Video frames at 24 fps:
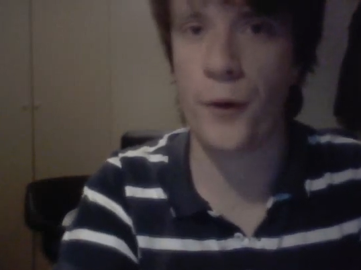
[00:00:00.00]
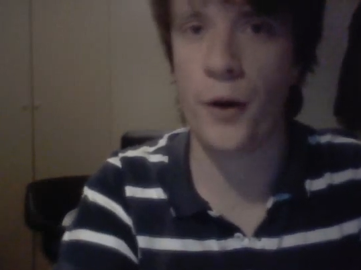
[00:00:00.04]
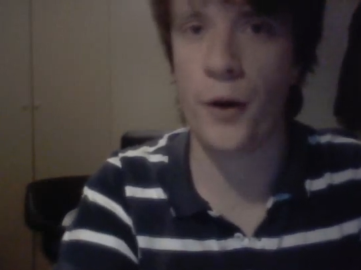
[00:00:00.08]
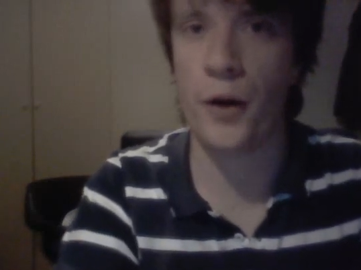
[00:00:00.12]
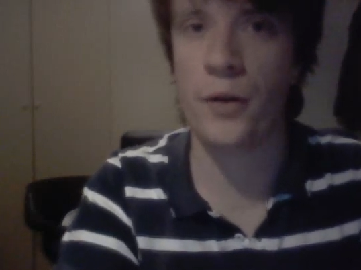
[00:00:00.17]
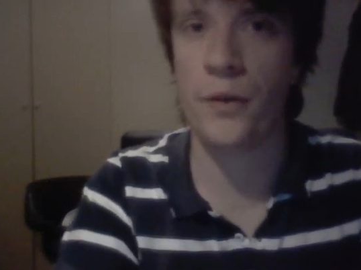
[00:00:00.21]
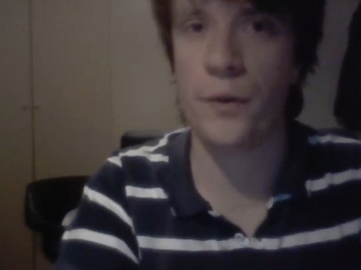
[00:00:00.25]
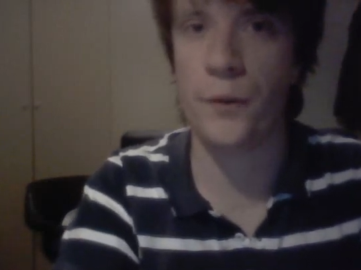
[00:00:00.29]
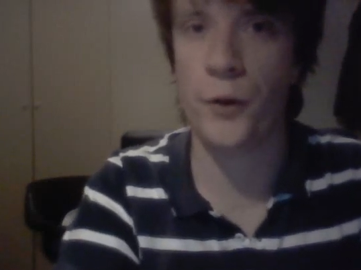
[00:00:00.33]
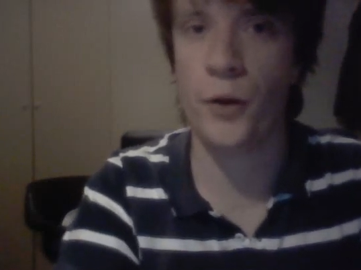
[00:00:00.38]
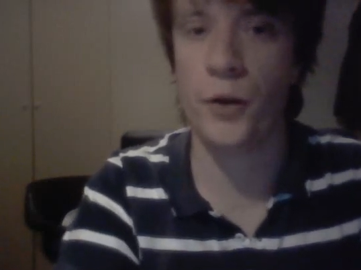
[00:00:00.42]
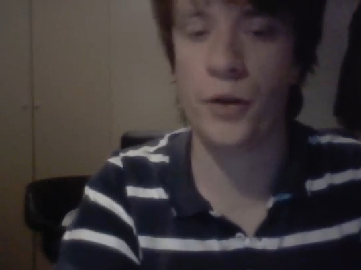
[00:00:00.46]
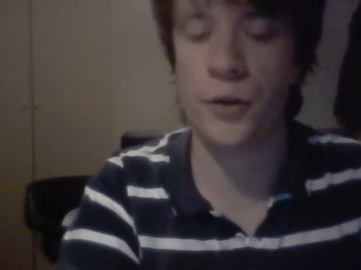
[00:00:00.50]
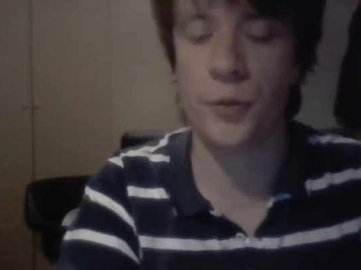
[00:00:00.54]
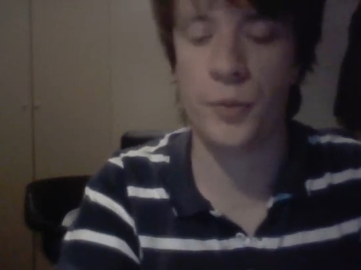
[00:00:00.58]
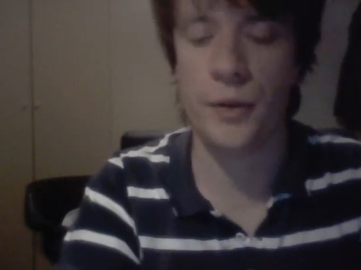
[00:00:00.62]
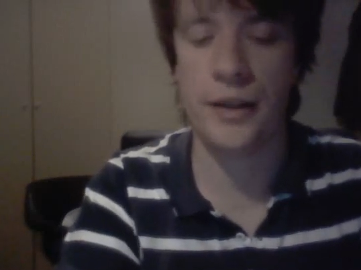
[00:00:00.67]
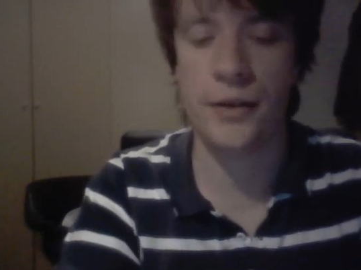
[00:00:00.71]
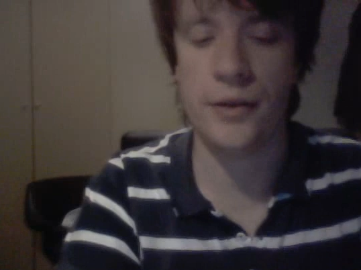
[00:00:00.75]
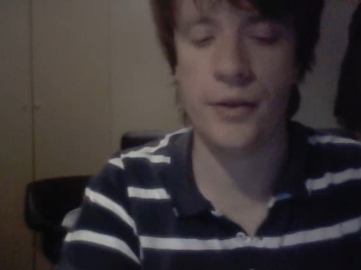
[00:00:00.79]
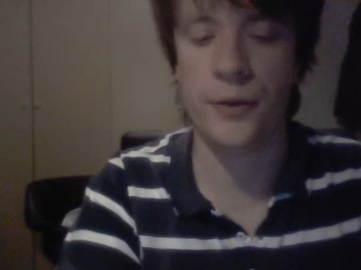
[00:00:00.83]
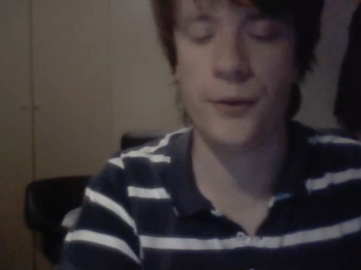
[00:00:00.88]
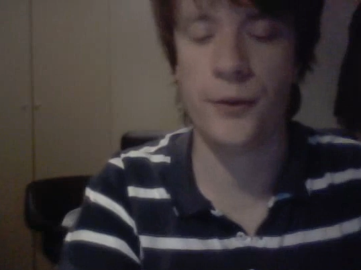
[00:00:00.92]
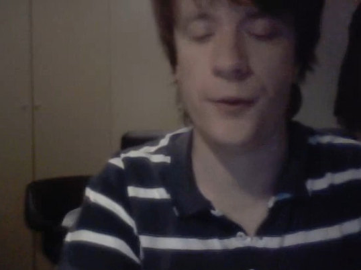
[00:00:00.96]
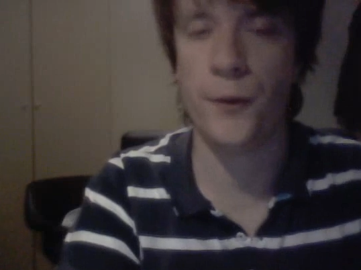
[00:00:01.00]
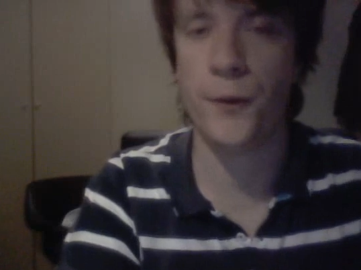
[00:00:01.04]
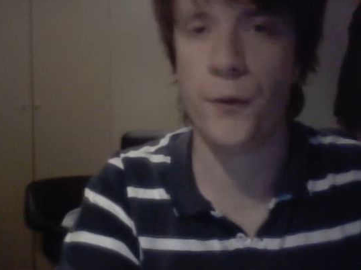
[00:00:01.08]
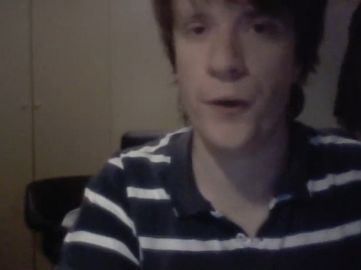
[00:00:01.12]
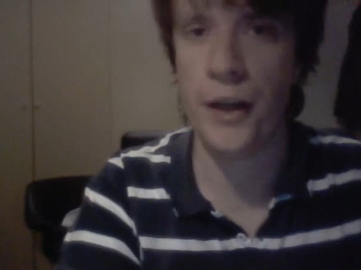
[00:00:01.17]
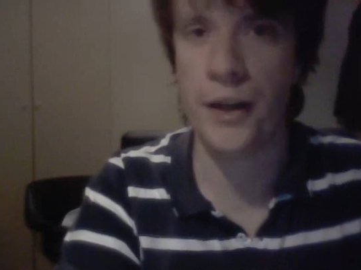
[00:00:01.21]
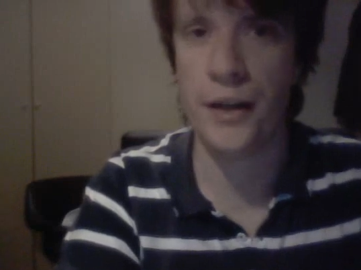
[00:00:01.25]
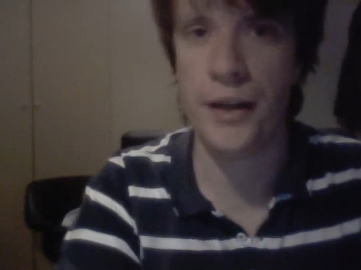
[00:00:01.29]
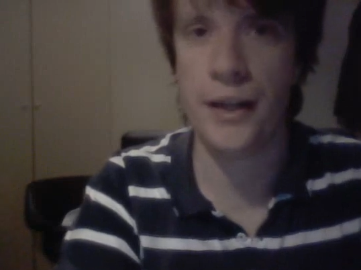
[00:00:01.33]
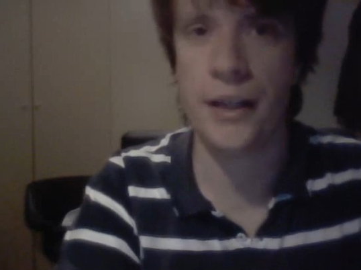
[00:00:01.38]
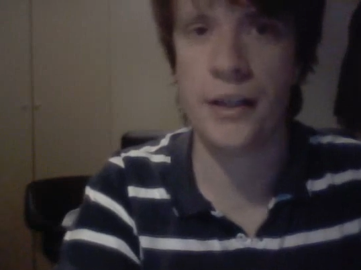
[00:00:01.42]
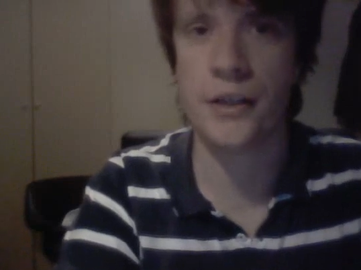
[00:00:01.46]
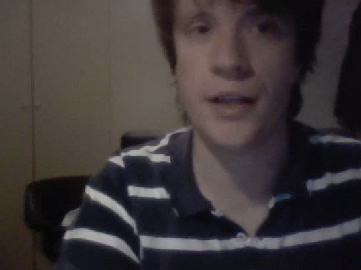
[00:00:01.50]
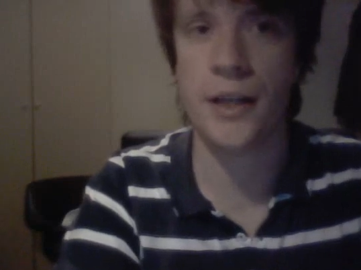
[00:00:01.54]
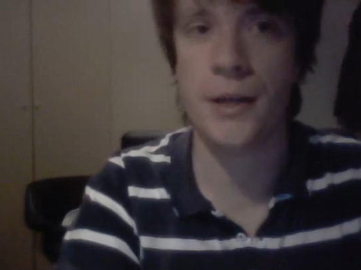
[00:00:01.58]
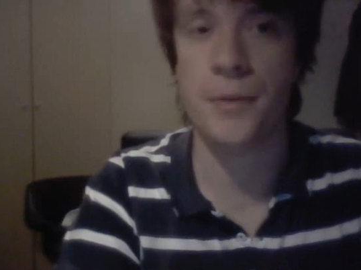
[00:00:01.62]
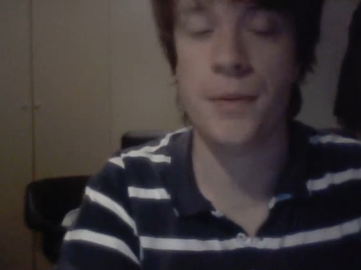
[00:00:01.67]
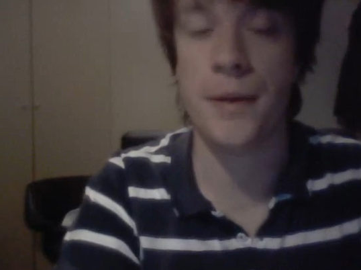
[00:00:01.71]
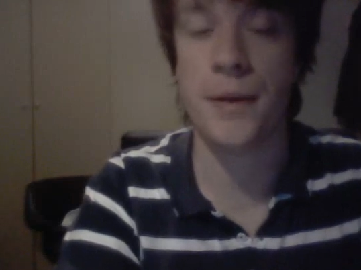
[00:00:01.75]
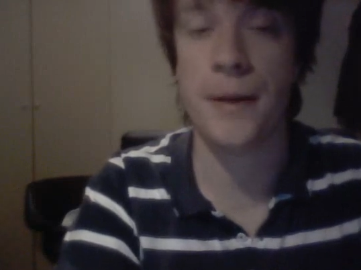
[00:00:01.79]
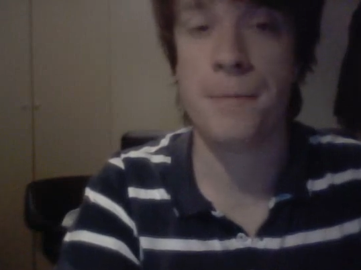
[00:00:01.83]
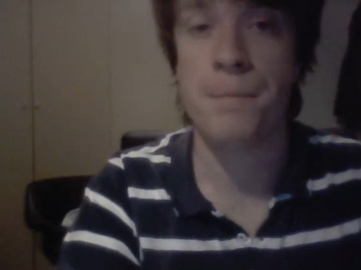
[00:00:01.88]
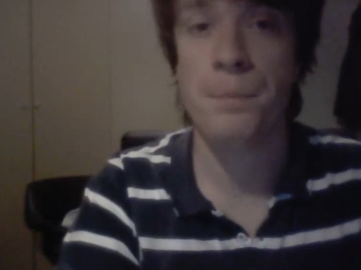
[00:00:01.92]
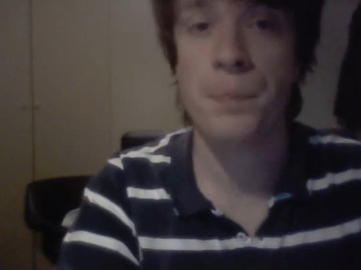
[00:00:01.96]
foreign feel to it, and it's very
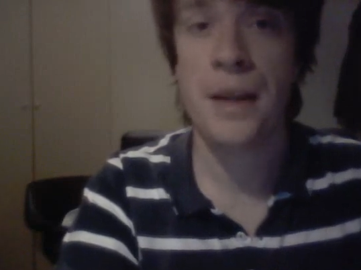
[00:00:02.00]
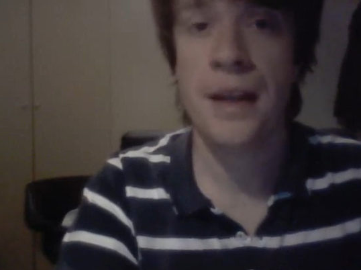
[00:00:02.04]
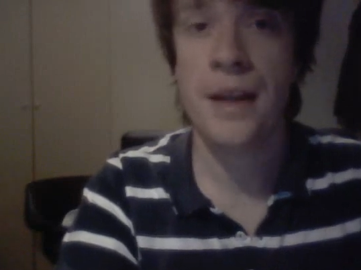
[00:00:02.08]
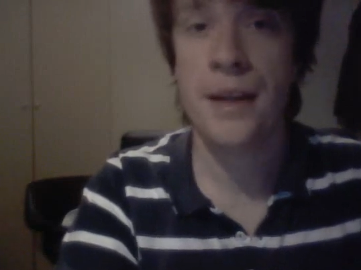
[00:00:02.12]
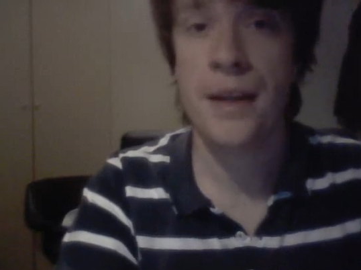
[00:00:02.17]
creepy.